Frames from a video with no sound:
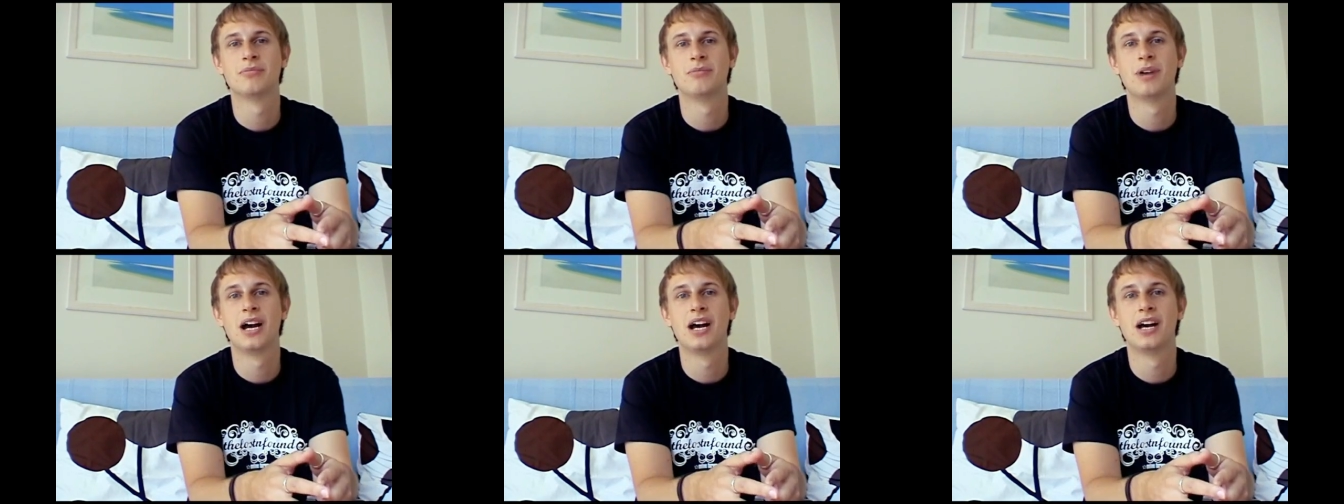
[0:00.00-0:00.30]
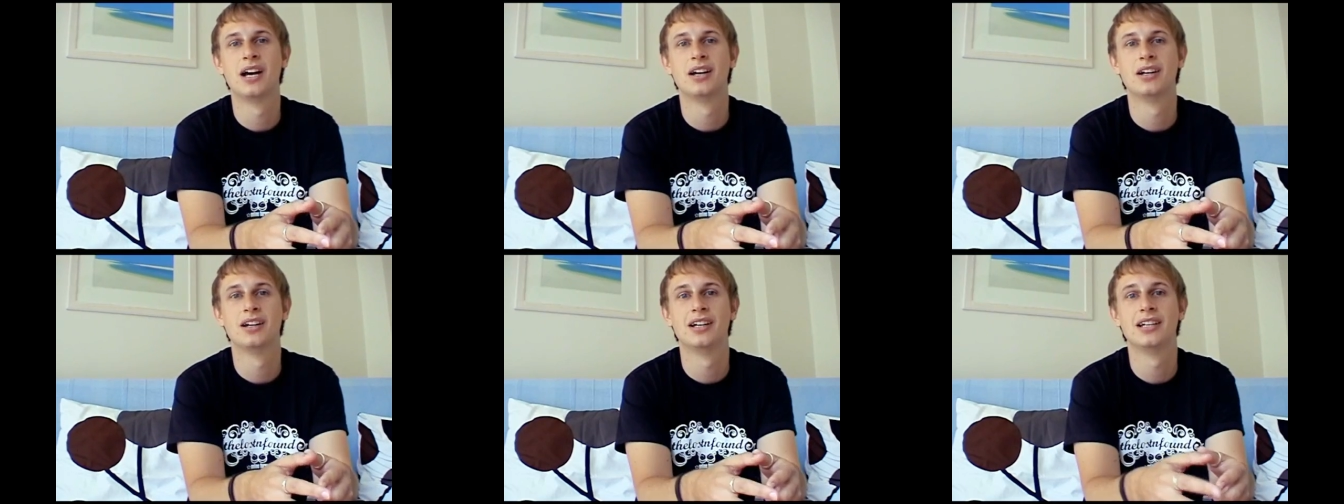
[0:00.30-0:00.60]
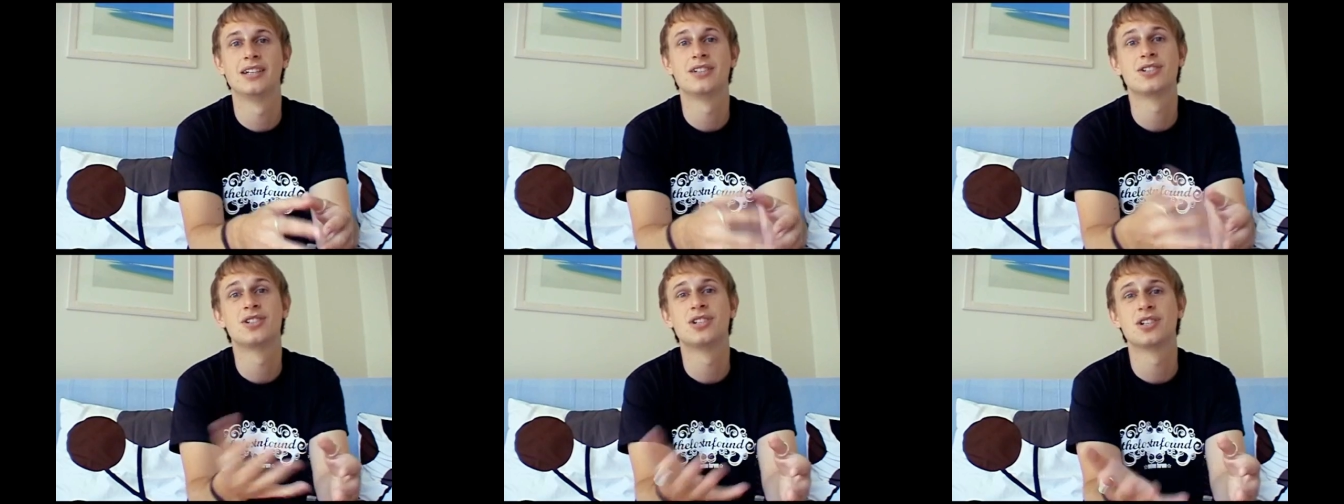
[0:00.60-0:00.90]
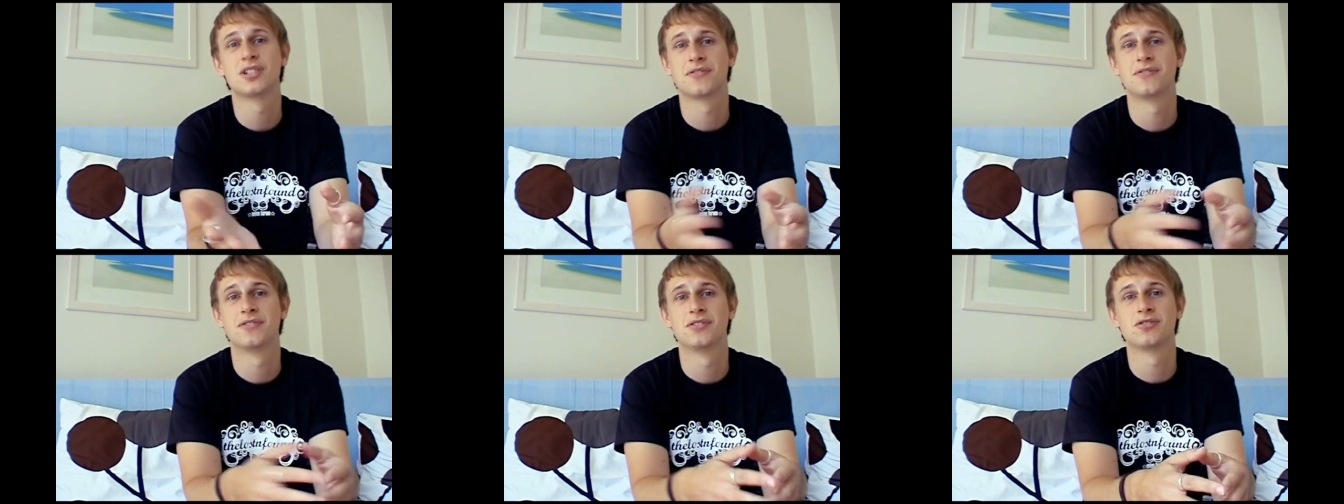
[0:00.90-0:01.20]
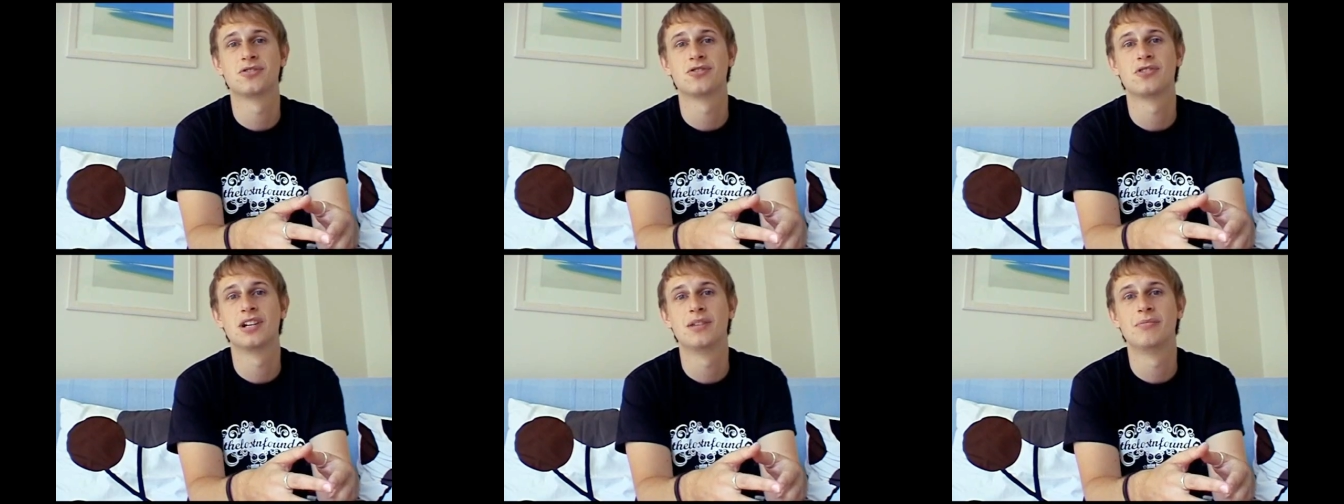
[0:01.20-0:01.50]
where it's just for
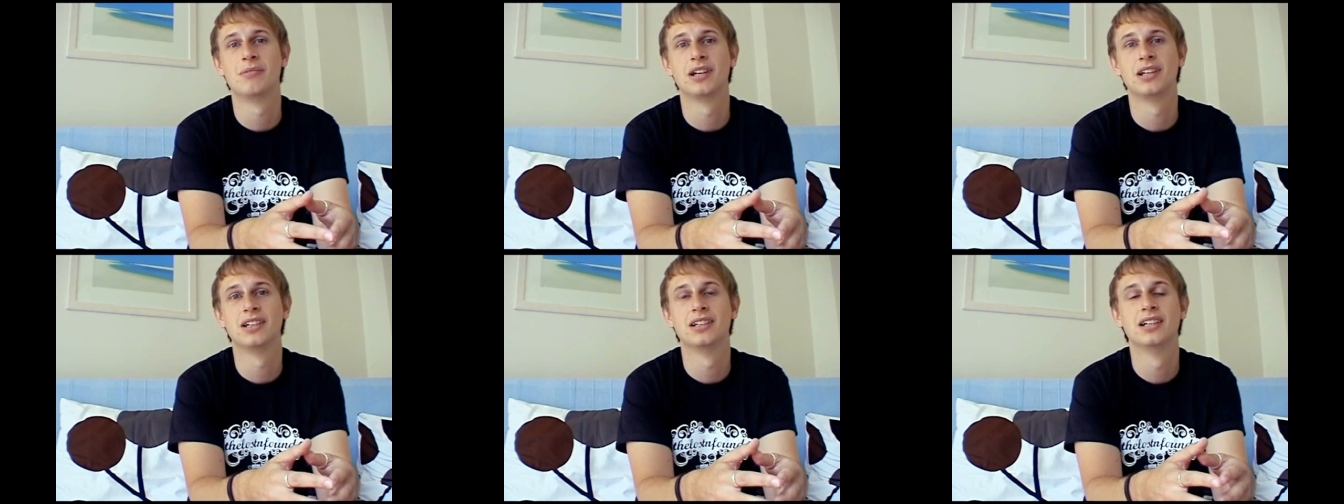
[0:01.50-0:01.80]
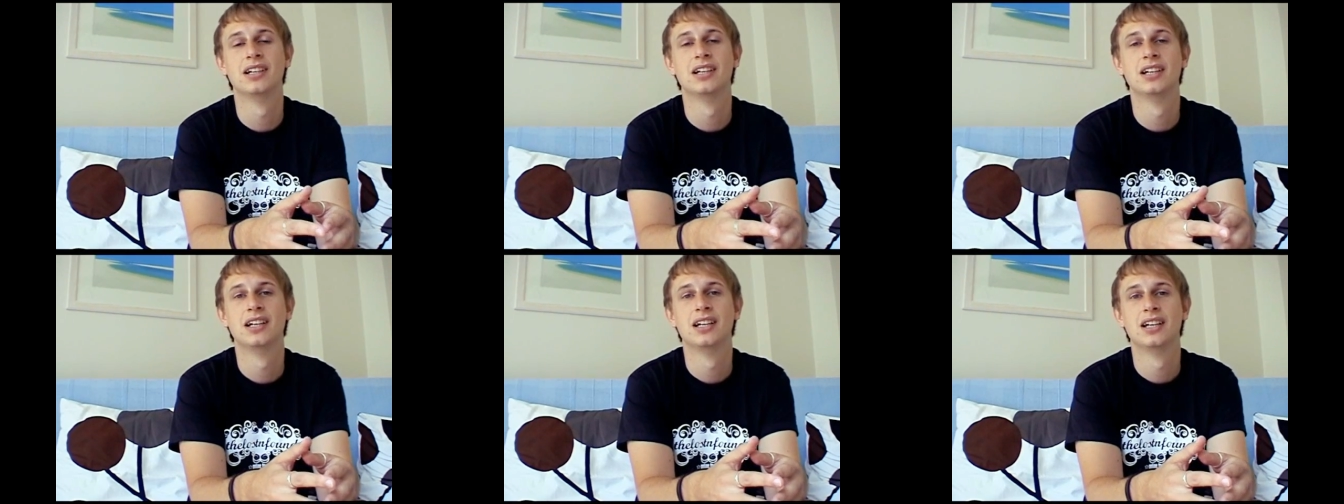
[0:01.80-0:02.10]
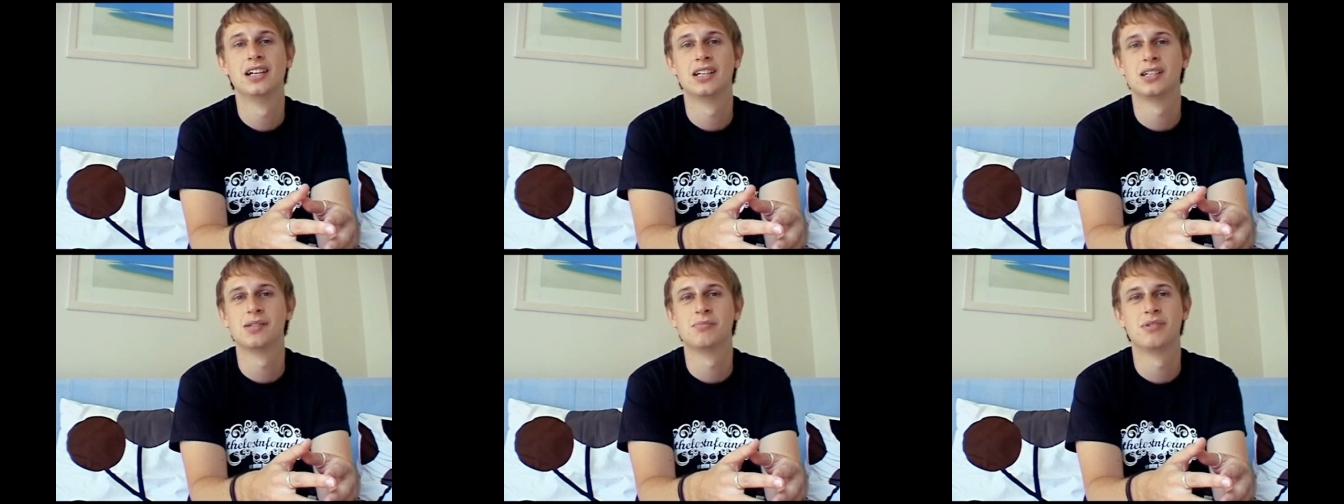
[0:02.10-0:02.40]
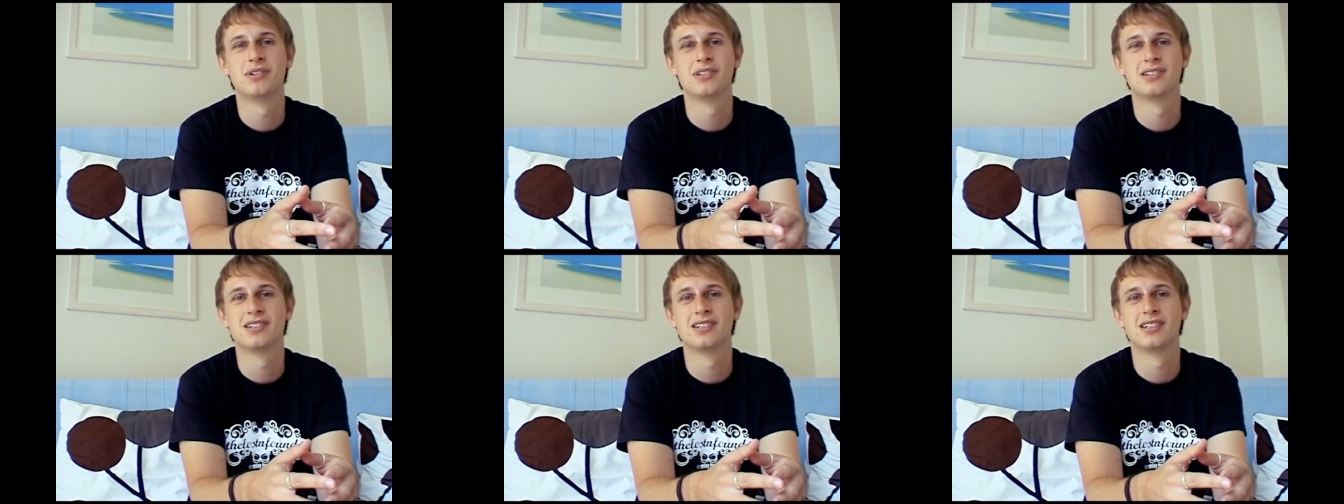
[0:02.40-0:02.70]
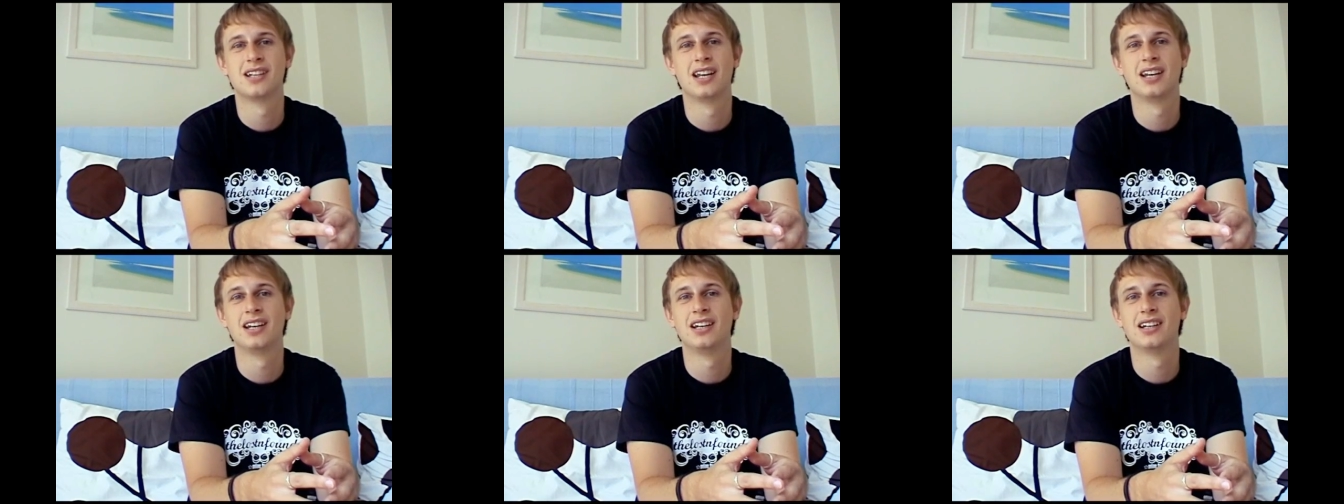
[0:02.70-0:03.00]
streaming as opposed to
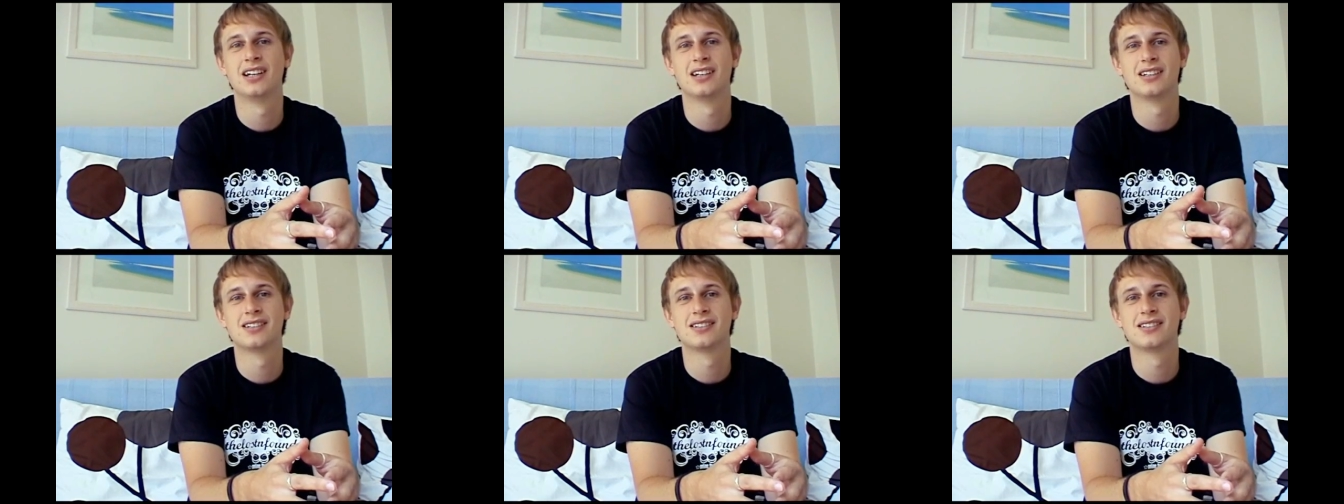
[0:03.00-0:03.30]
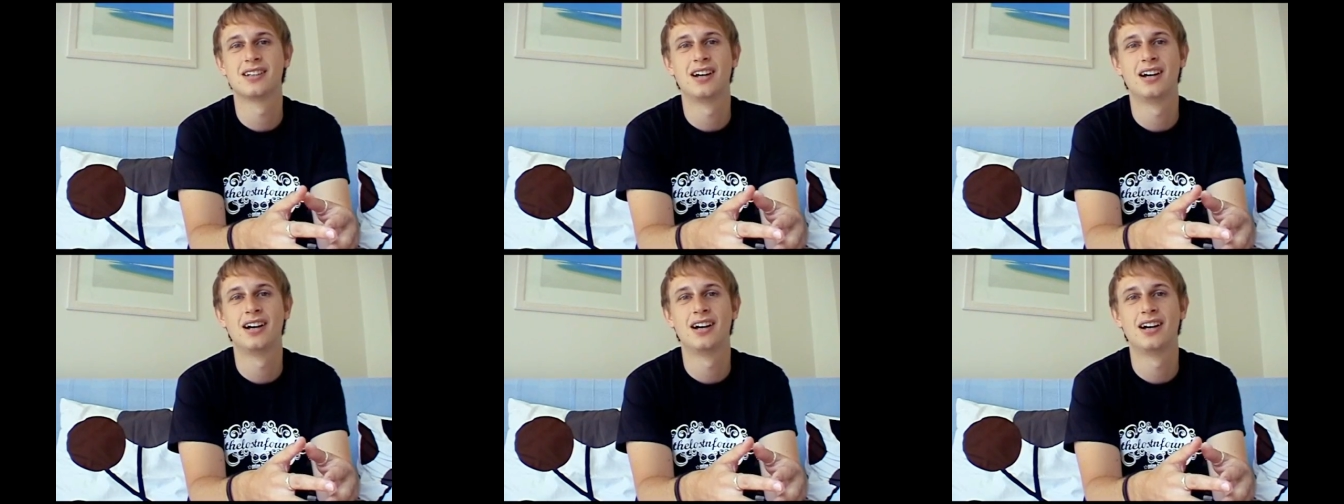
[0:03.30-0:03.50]
sending discs.